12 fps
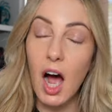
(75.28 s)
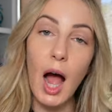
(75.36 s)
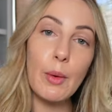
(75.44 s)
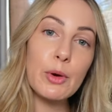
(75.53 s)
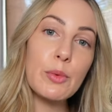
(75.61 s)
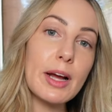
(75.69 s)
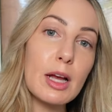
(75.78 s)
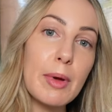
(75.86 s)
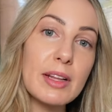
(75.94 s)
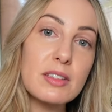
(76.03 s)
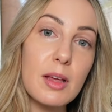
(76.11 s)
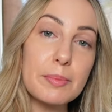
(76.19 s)
I would
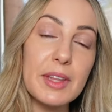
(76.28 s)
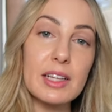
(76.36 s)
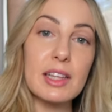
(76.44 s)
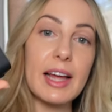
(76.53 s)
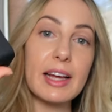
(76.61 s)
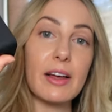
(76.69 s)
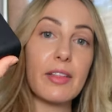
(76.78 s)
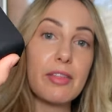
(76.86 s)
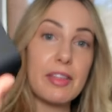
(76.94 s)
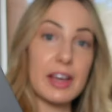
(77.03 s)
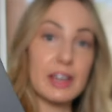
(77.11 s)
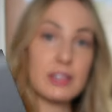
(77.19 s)
recommend something like
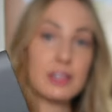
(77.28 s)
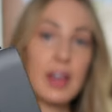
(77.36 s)
this.